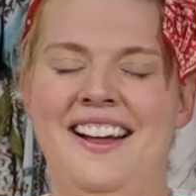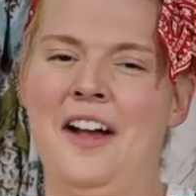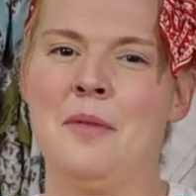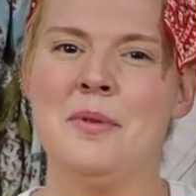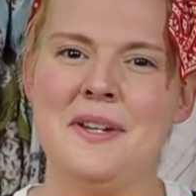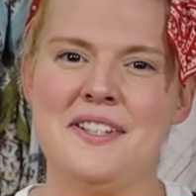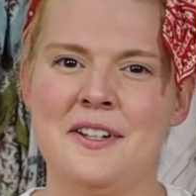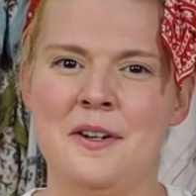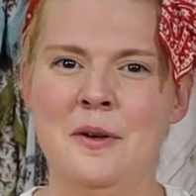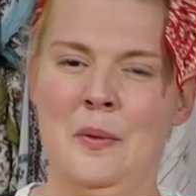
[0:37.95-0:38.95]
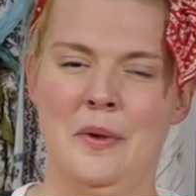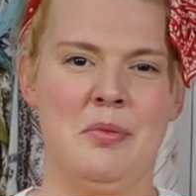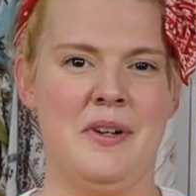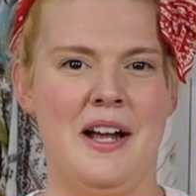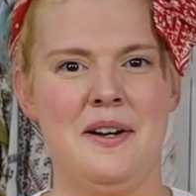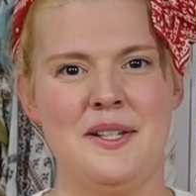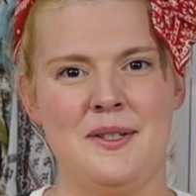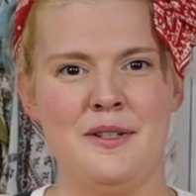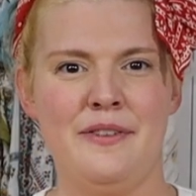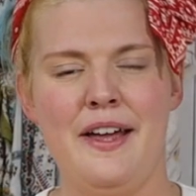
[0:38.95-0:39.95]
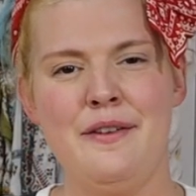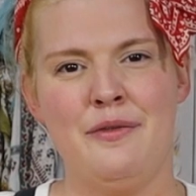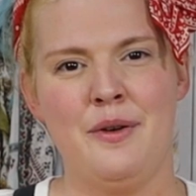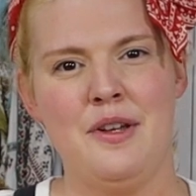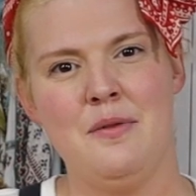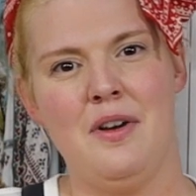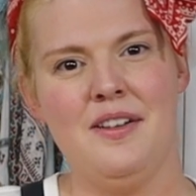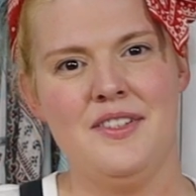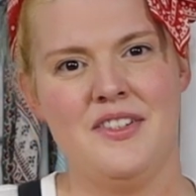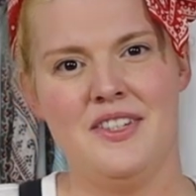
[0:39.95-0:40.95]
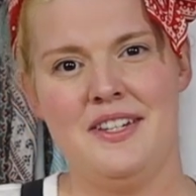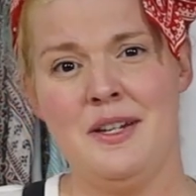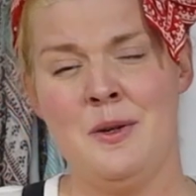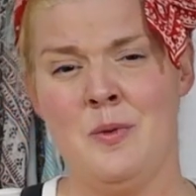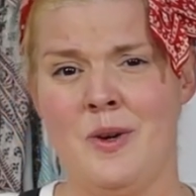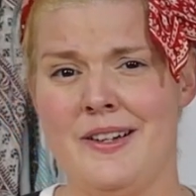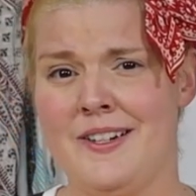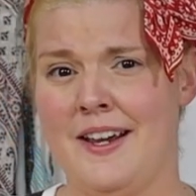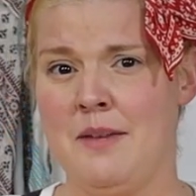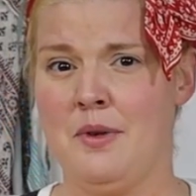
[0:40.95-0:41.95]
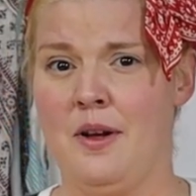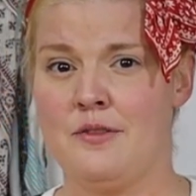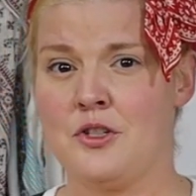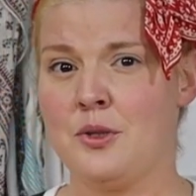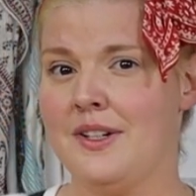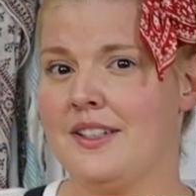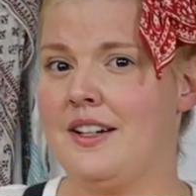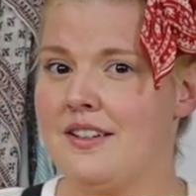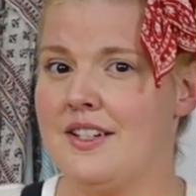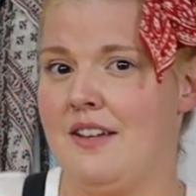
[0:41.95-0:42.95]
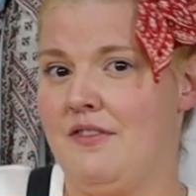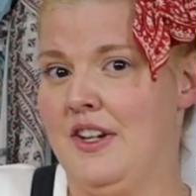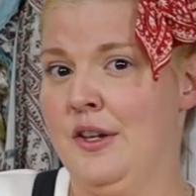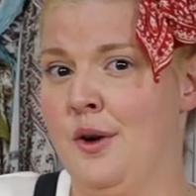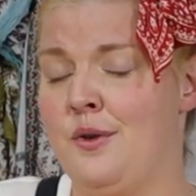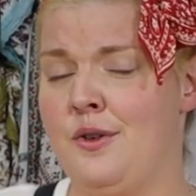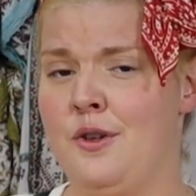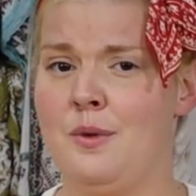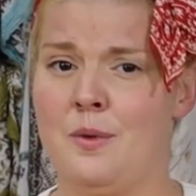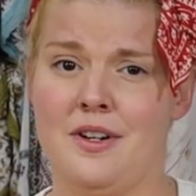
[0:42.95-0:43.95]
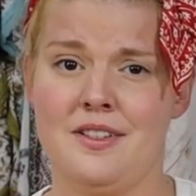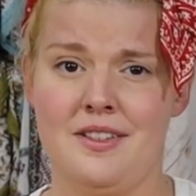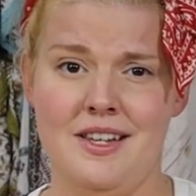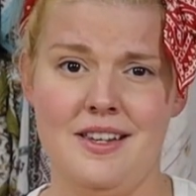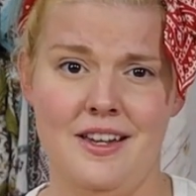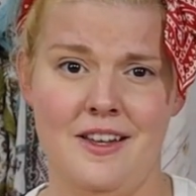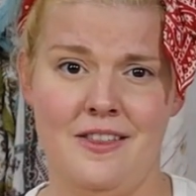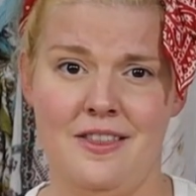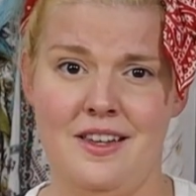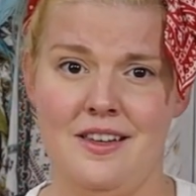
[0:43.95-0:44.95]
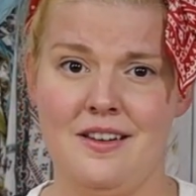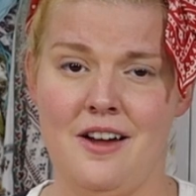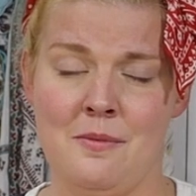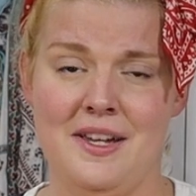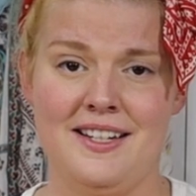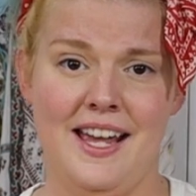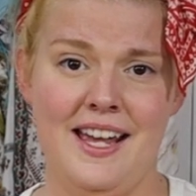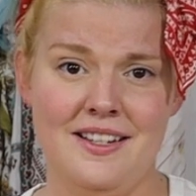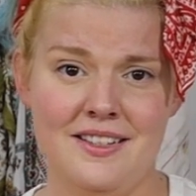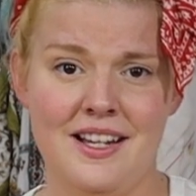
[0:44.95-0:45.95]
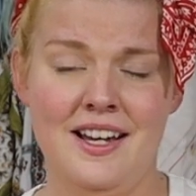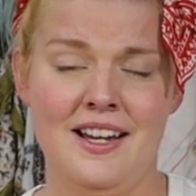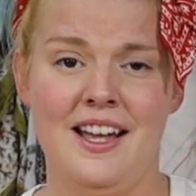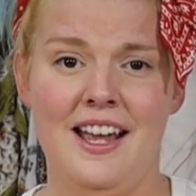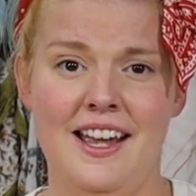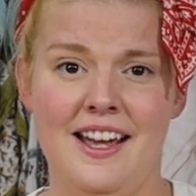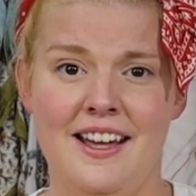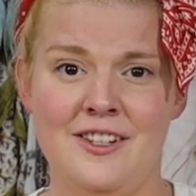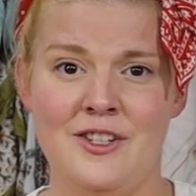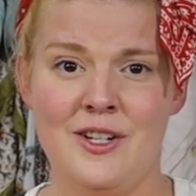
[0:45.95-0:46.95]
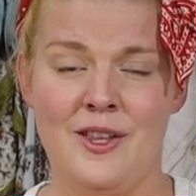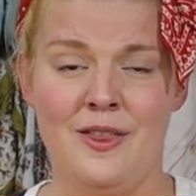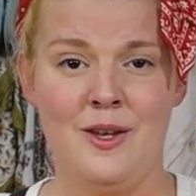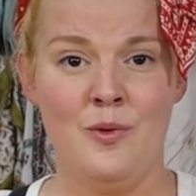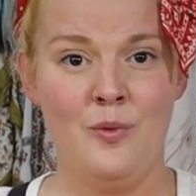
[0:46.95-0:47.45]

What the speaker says: A couple weeks ago, we put out a survey for you all to see what type of short content video you would want to see in the coming days, and the